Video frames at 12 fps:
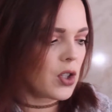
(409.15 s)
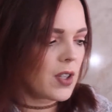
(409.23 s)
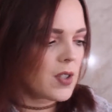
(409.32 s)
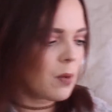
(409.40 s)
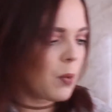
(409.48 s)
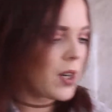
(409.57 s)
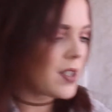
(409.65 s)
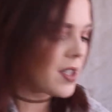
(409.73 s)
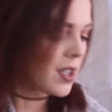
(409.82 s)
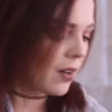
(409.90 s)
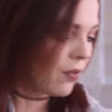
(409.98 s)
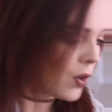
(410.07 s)
drugstore
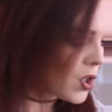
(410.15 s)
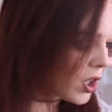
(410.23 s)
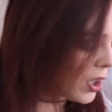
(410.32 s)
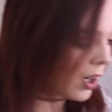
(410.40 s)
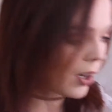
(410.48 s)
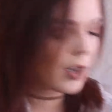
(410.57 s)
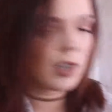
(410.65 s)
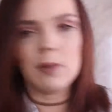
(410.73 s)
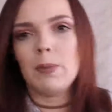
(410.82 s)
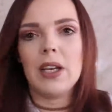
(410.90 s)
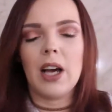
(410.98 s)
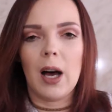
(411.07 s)
prices unfortunately are
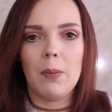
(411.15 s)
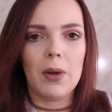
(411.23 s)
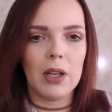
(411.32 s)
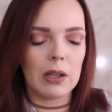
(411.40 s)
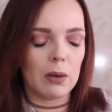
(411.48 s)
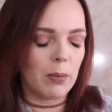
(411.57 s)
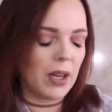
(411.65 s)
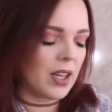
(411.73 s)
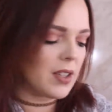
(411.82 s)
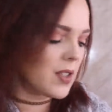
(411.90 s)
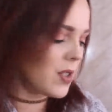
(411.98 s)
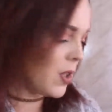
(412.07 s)
creeping up a little bit,